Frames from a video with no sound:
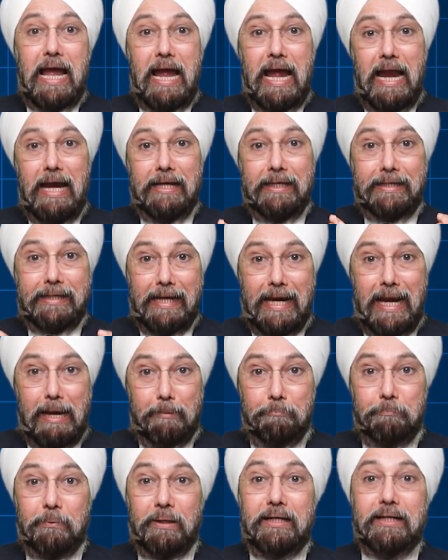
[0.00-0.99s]
and
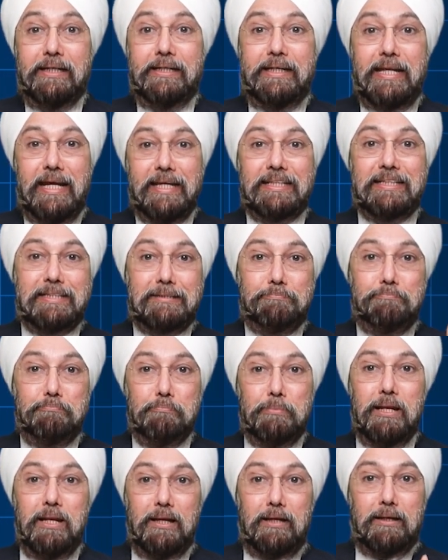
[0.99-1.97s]
tap Test
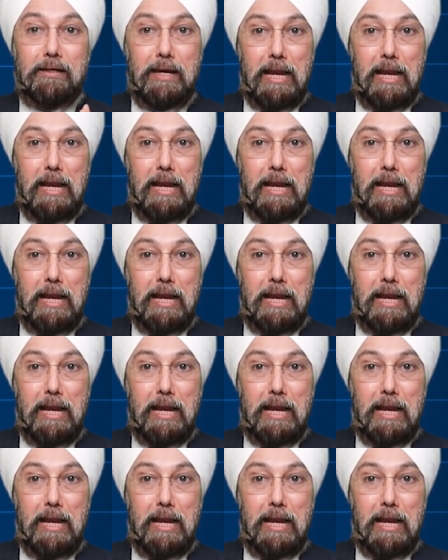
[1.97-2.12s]
Milk